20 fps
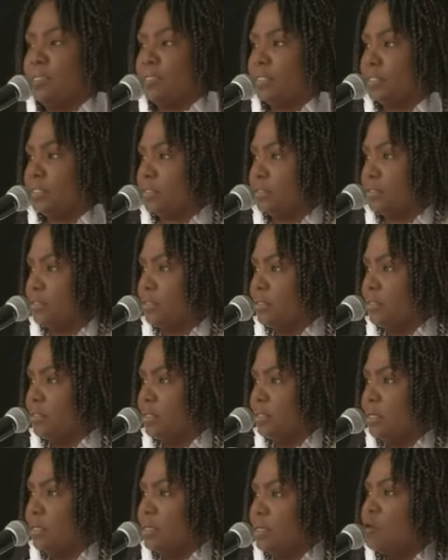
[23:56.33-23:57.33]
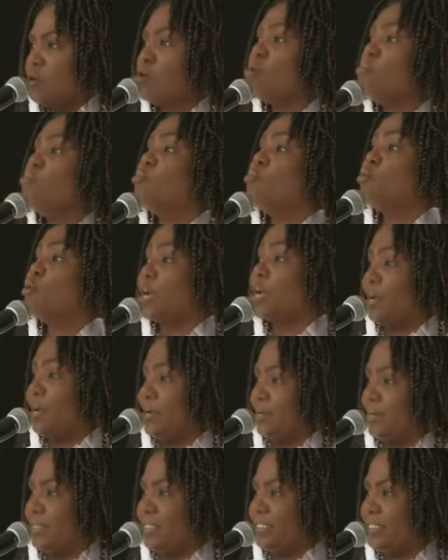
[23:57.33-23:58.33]
territories and
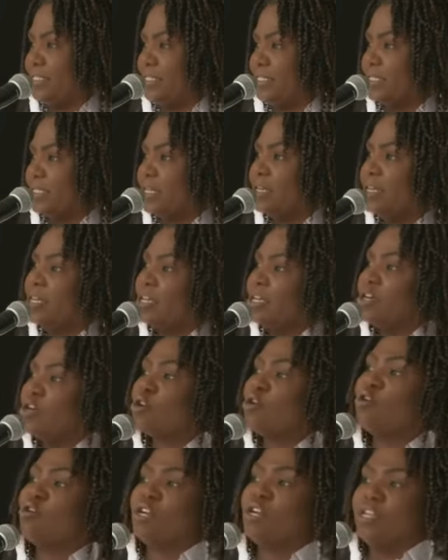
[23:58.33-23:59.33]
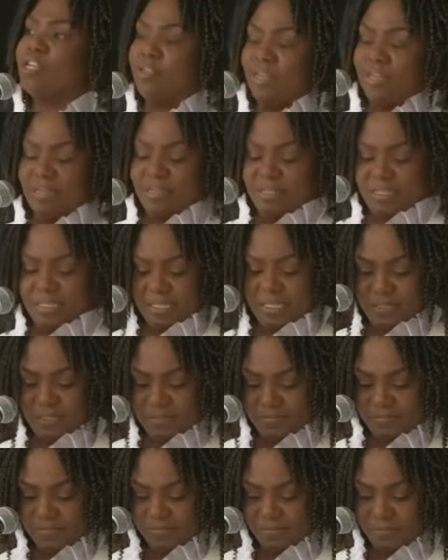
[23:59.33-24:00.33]
dialoguing with children and young people,
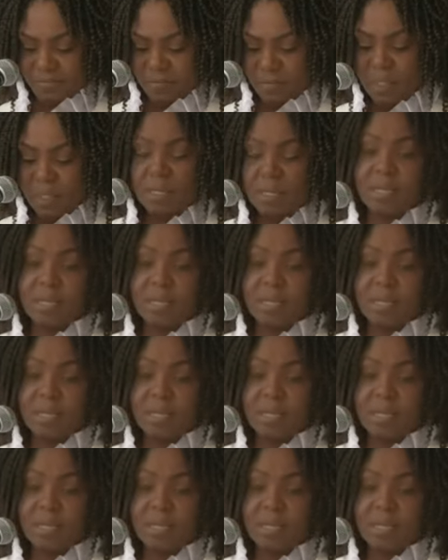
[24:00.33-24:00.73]
with